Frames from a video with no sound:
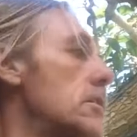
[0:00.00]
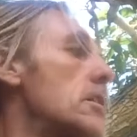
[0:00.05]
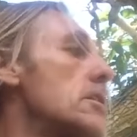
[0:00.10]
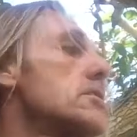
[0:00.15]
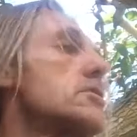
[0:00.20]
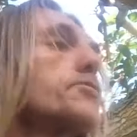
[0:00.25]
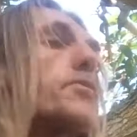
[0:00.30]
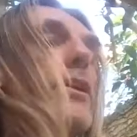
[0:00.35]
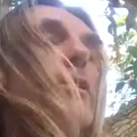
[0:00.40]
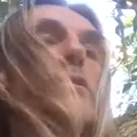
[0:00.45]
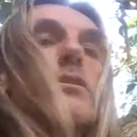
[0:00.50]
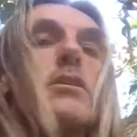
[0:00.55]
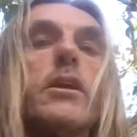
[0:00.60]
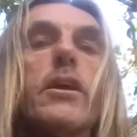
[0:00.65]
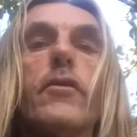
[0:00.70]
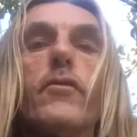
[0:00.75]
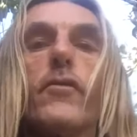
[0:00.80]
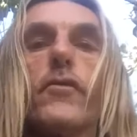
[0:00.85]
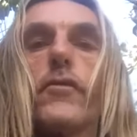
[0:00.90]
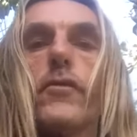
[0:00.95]

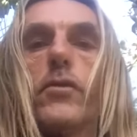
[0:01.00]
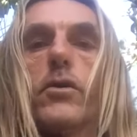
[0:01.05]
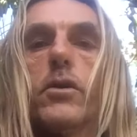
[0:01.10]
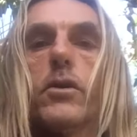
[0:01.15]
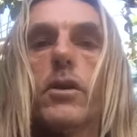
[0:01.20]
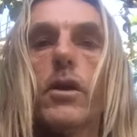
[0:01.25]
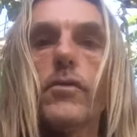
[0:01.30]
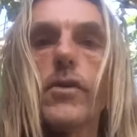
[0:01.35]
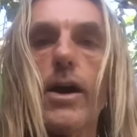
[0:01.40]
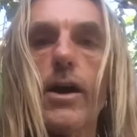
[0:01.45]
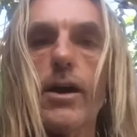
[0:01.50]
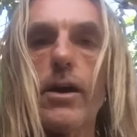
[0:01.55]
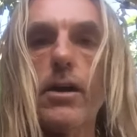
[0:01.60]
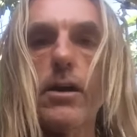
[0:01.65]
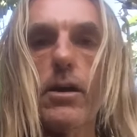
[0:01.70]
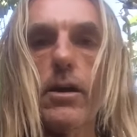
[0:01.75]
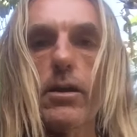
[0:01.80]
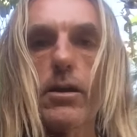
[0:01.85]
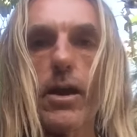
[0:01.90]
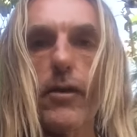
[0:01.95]
especially if
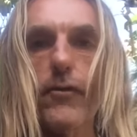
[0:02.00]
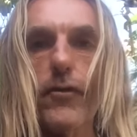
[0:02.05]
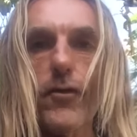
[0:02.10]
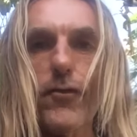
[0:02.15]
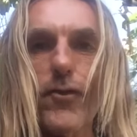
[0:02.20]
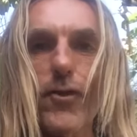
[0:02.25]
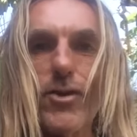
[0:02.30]
they feel